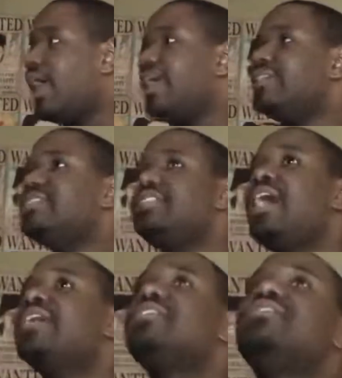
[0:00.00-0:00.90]

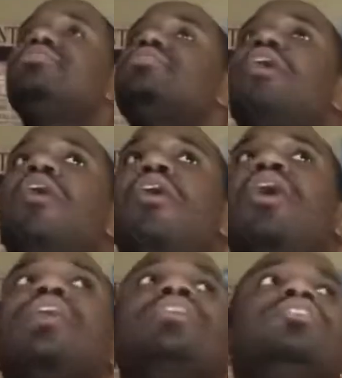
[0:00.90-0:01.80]
Insects
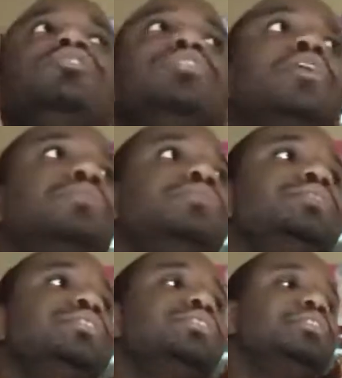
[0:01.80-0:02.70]
are
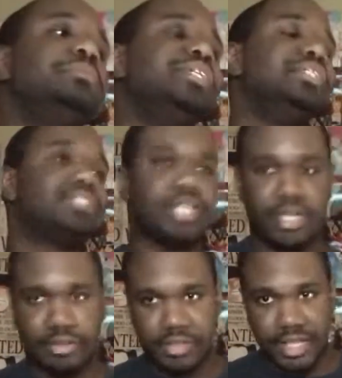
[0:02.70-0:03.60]
known to be
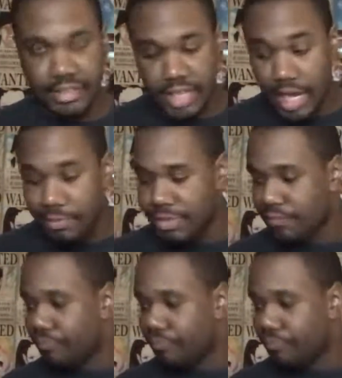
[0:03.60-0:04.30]
scary at times.